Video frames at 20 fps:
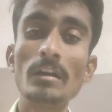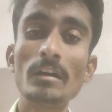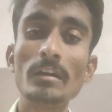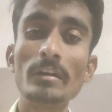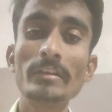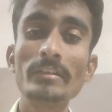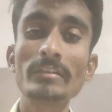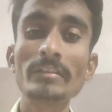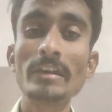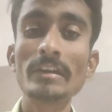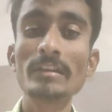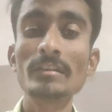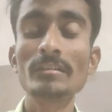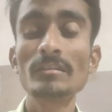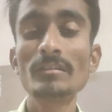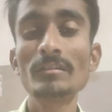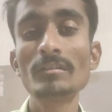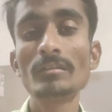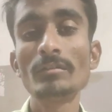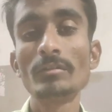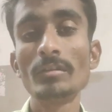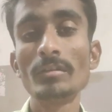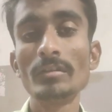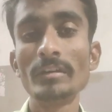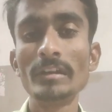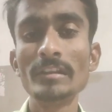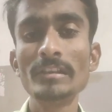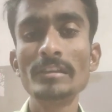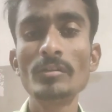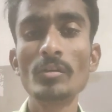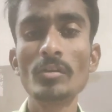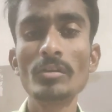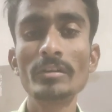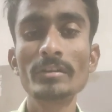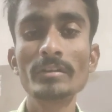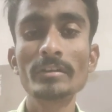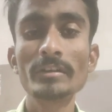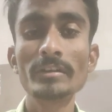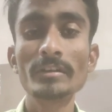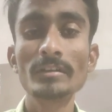in that the healthy
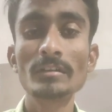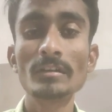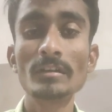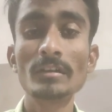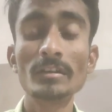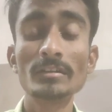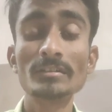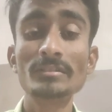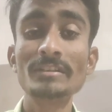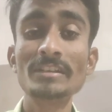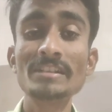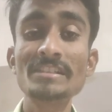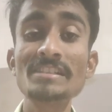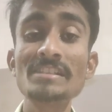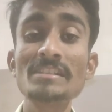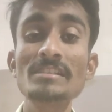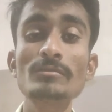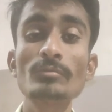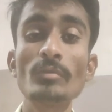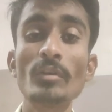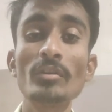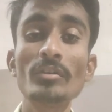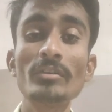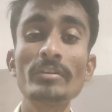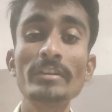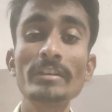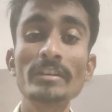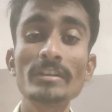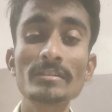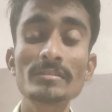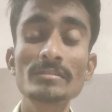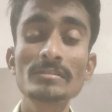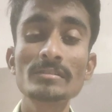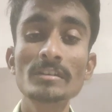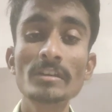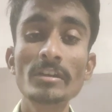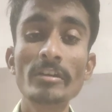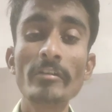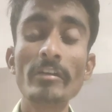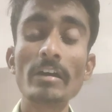volunteer disease volunteers
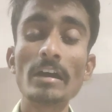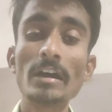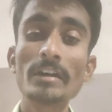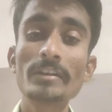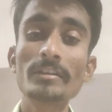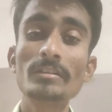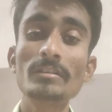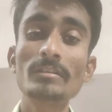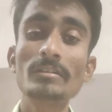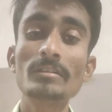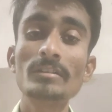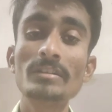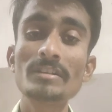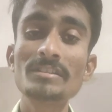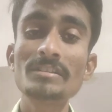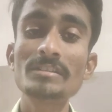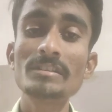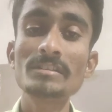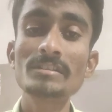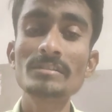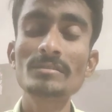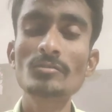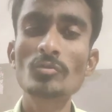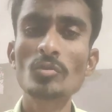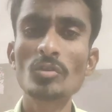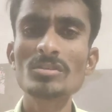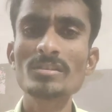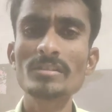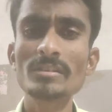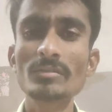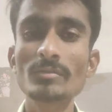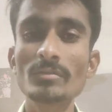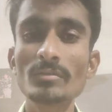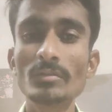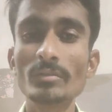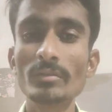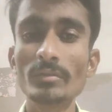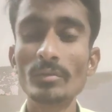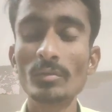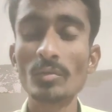are disease causing
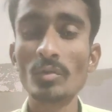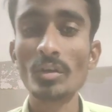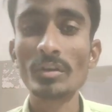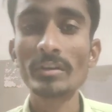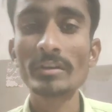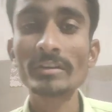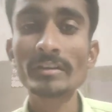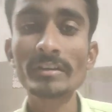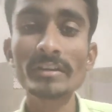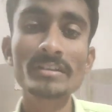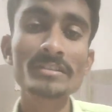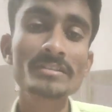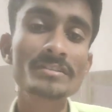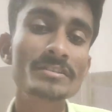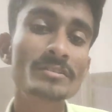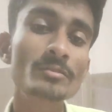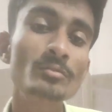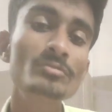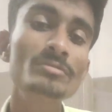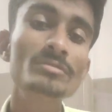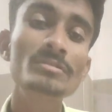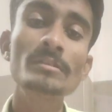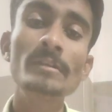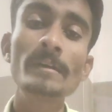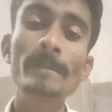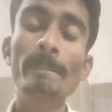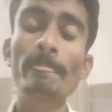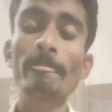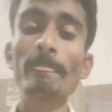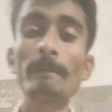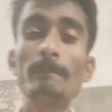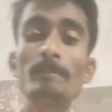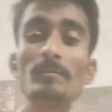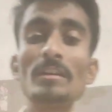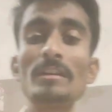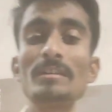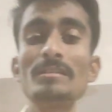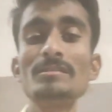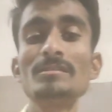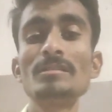volunteers used,
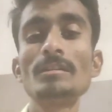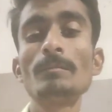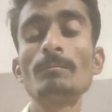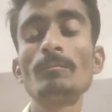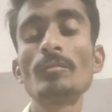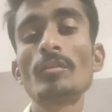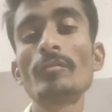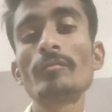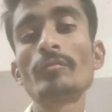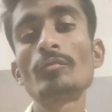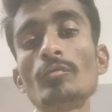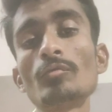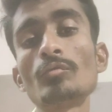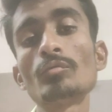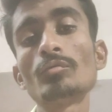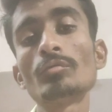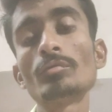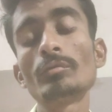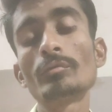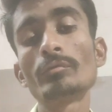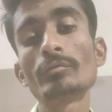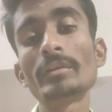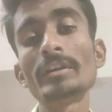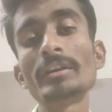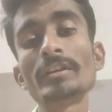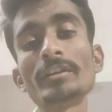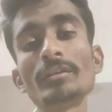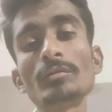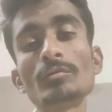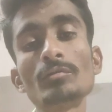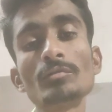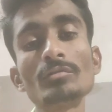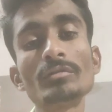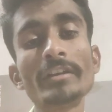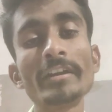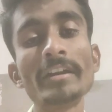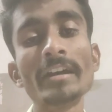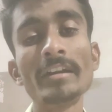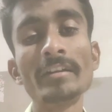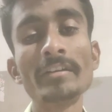that is the number of 20 to
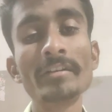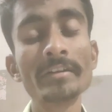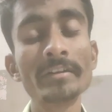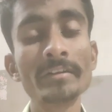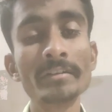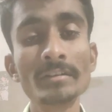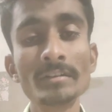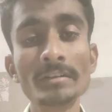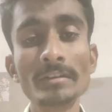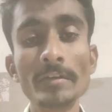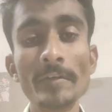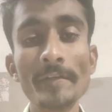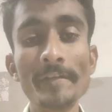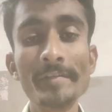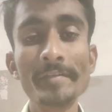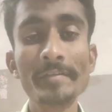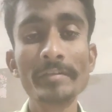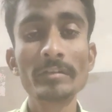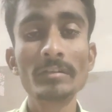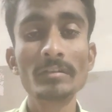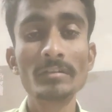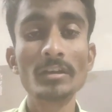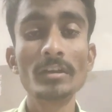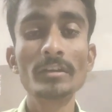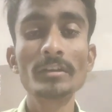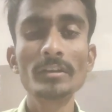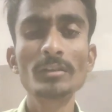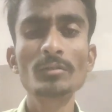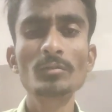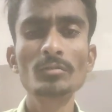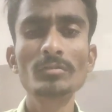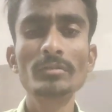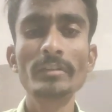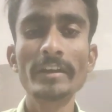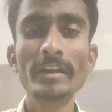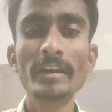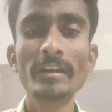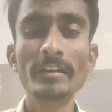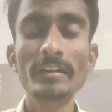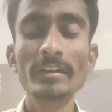300, 30 to
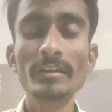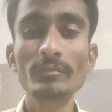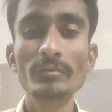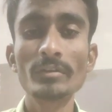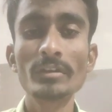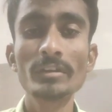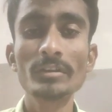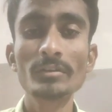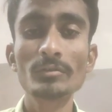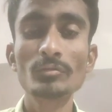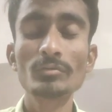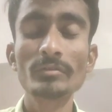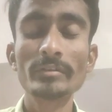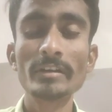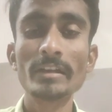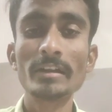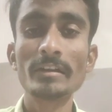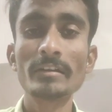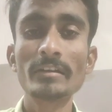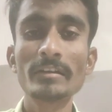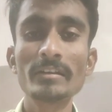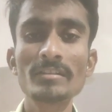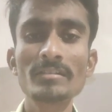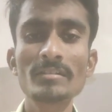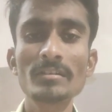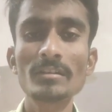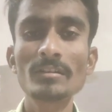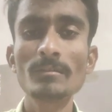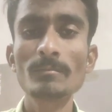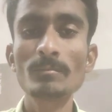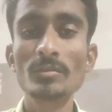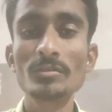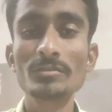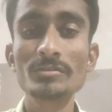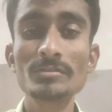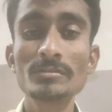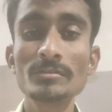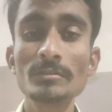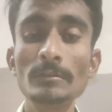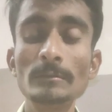300, 20 to 300 in the
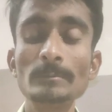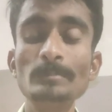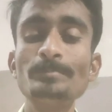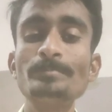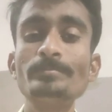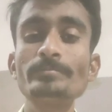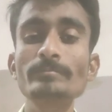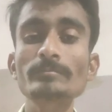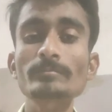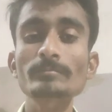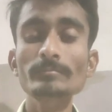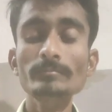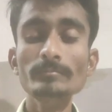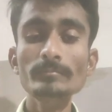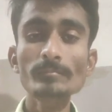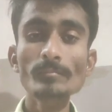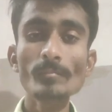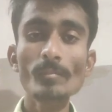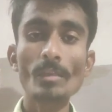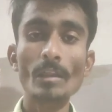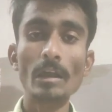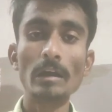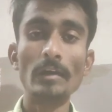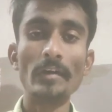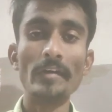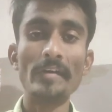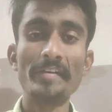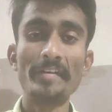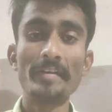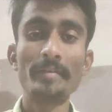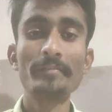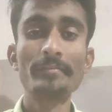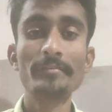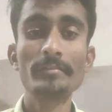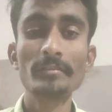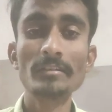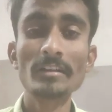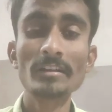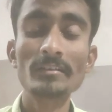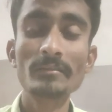numbers. After
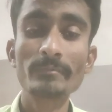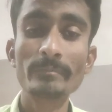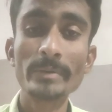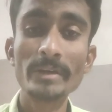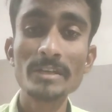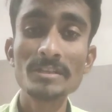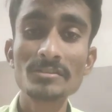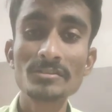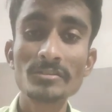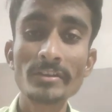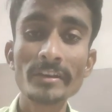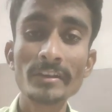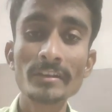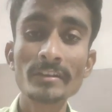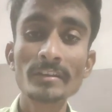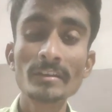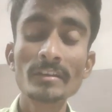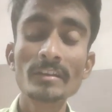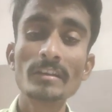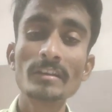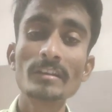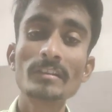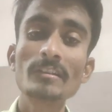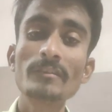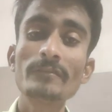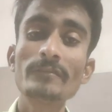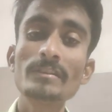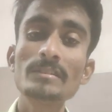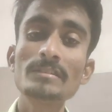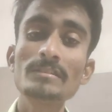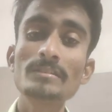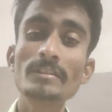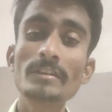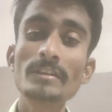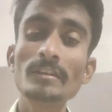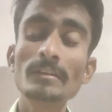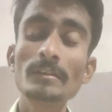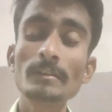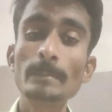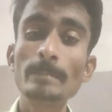that, phase 3. In the phase
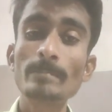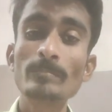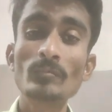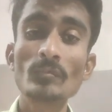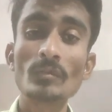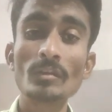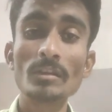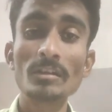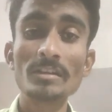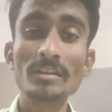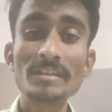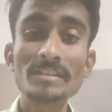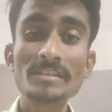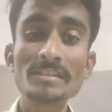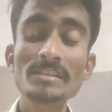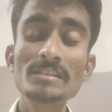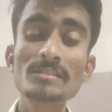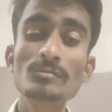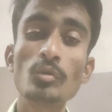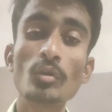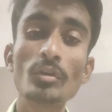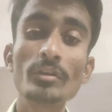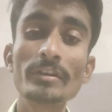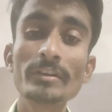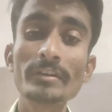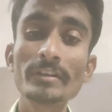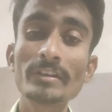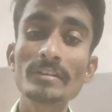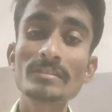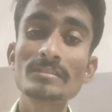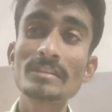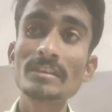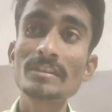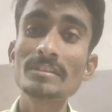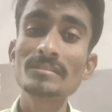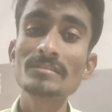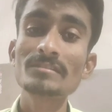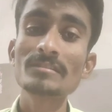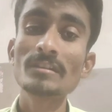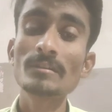3, the disease volunteers, that
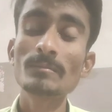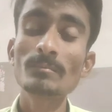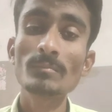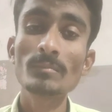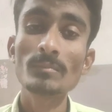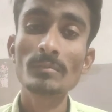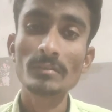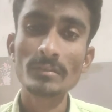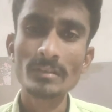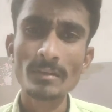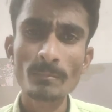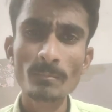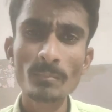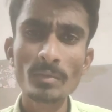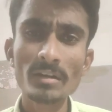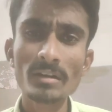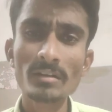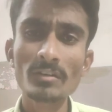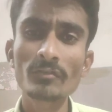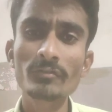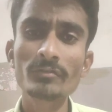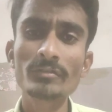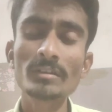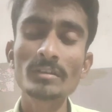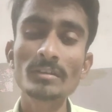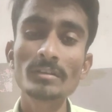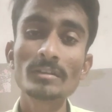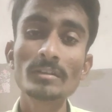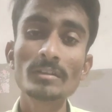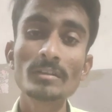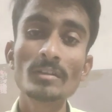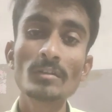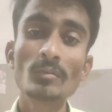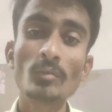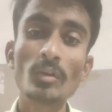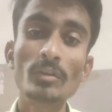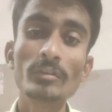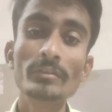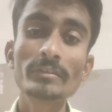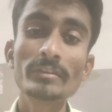is the number of the
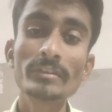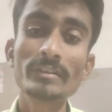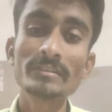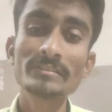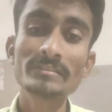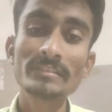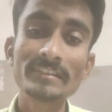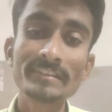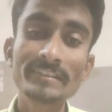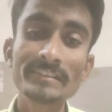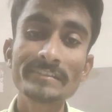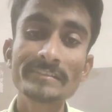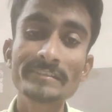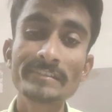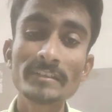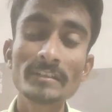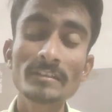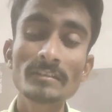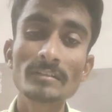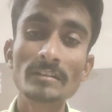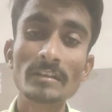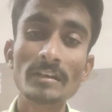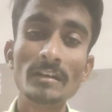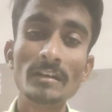volunteers and testing